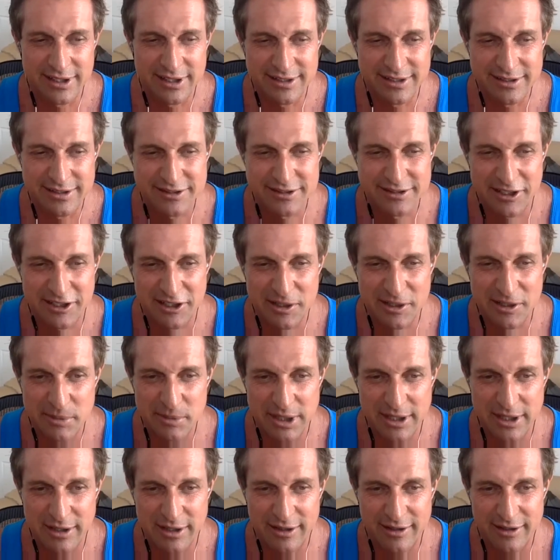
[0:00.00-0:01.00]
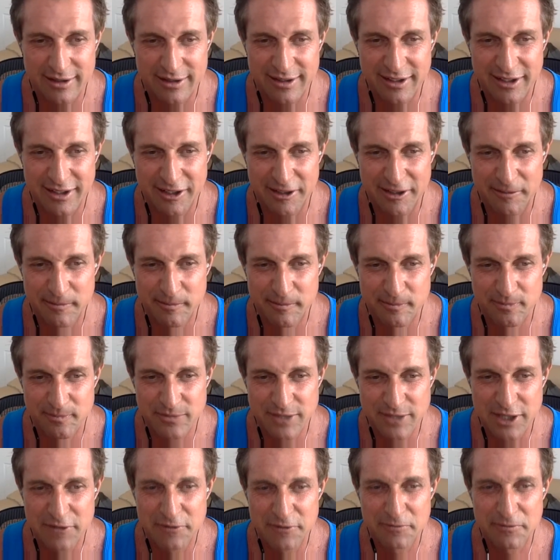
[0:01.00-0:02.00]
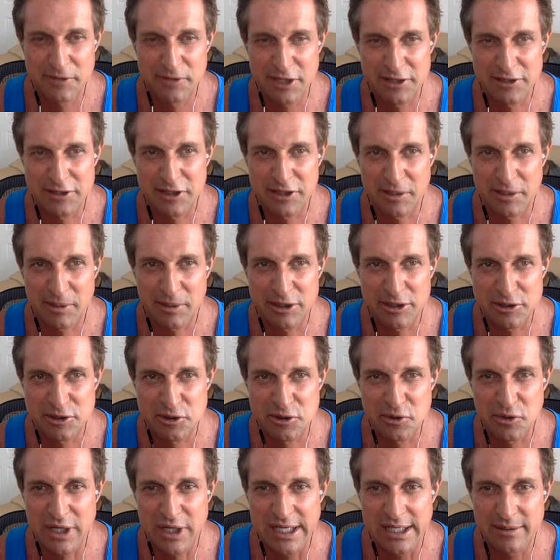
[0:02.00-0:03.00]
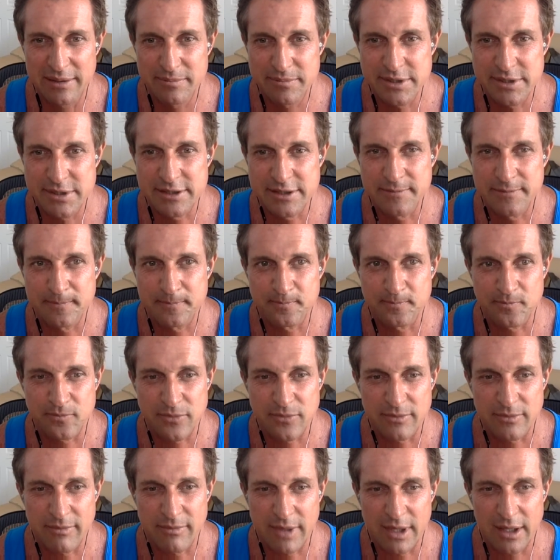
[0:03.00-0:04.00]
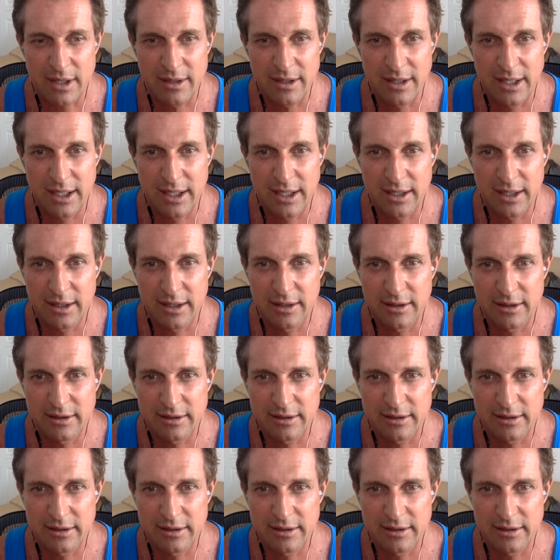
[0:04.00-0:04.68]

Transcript: with it and talk about, um, you know, you talk about dreams. Mm-hmm. Uh,